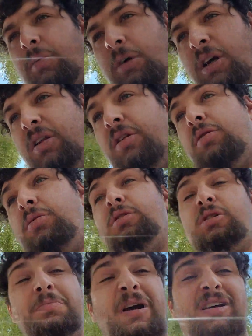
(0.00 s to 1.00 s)
and weigh
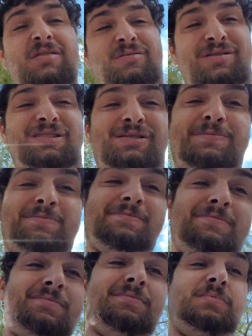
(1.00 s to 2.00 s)
200 pounds.
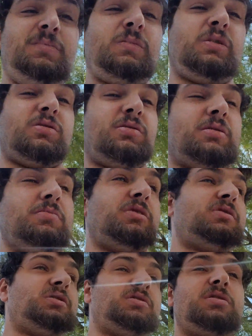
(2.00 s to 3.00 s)
Or
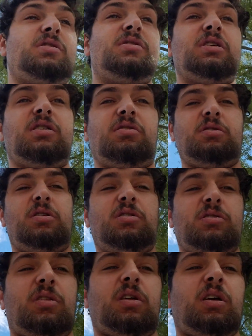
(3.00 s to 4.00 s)
I'm just exaggerating
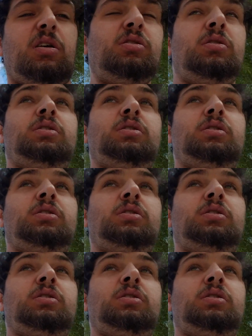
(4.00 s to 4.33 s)
on that.